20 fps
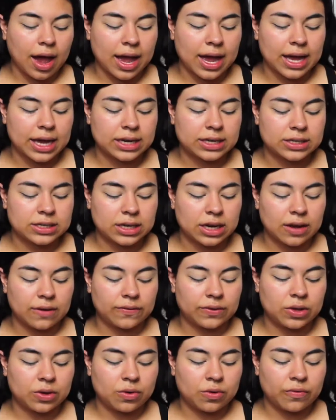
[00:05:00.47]
And
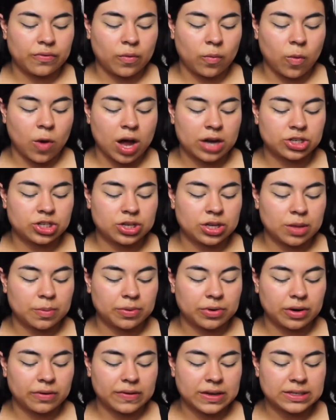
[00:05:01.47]
if you've watched the
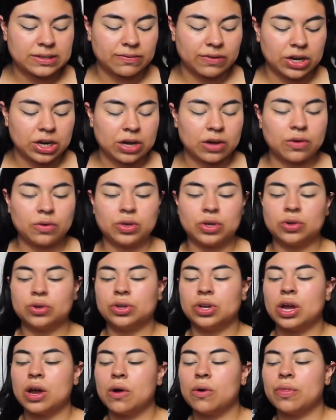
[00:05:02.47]
previous video, you'll
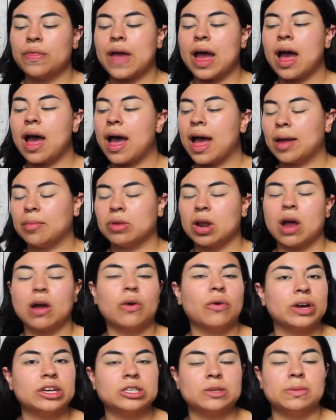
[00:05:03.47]
know that I'm not
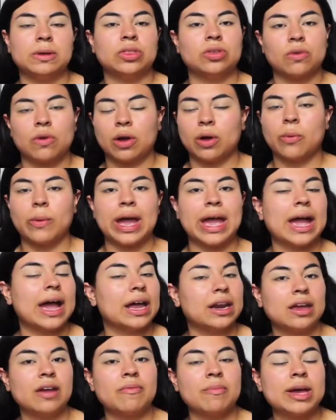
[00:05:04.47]
going to be throwing away
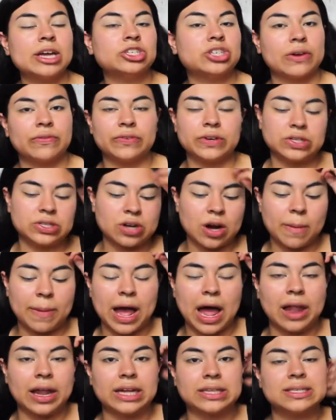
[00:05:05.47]
any of my Jeffree Star
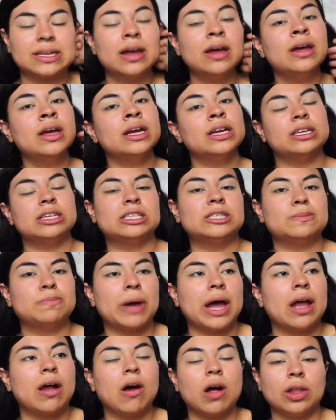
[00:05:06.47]
palettes.
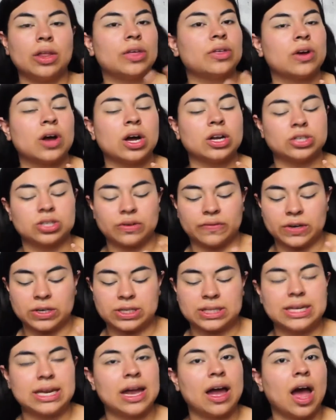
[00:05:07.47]
Despite all of the
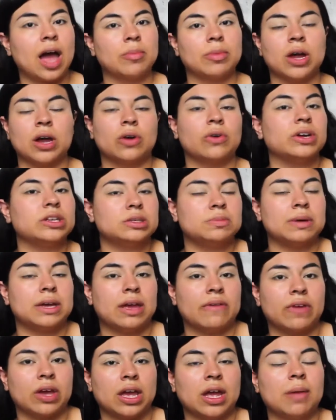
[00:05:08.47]
controversy, I'm not going to be
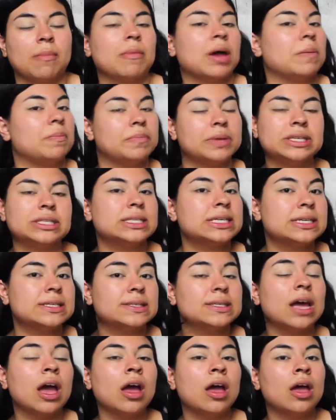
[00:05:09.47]
giving him my
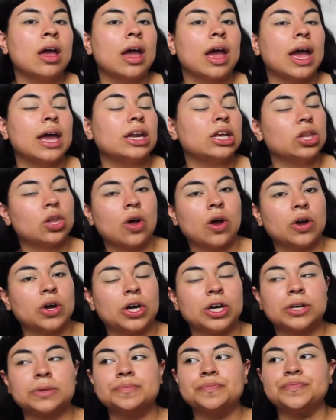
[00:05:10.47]
business any
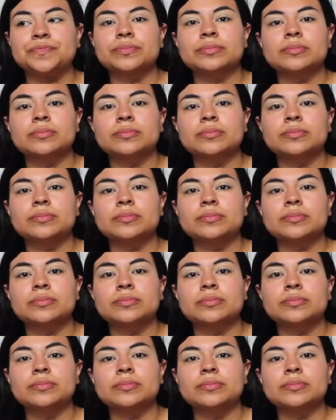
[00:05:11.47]
longer,